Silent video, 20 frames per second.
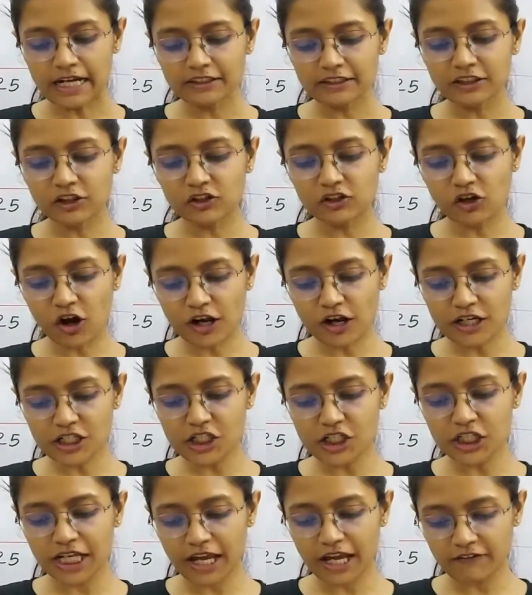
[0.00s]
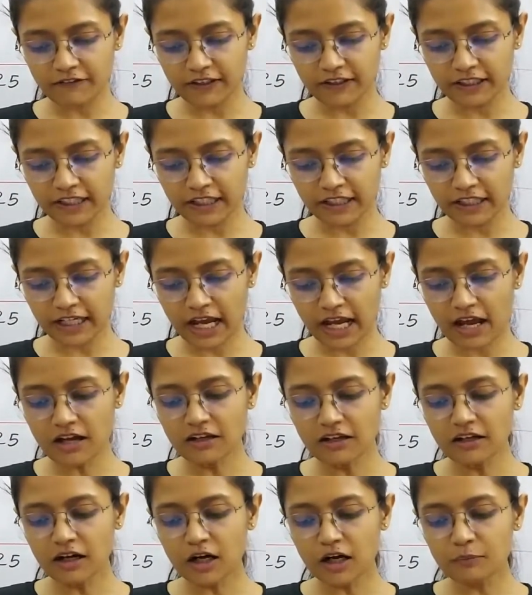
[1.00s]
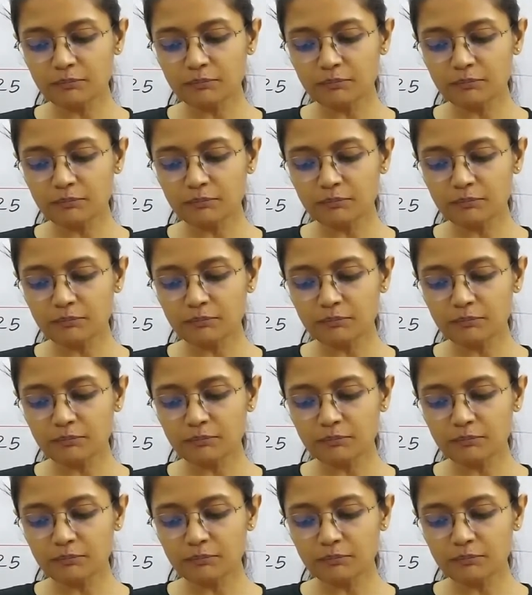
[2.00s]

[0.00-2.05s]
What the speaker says: At the college cafeteria,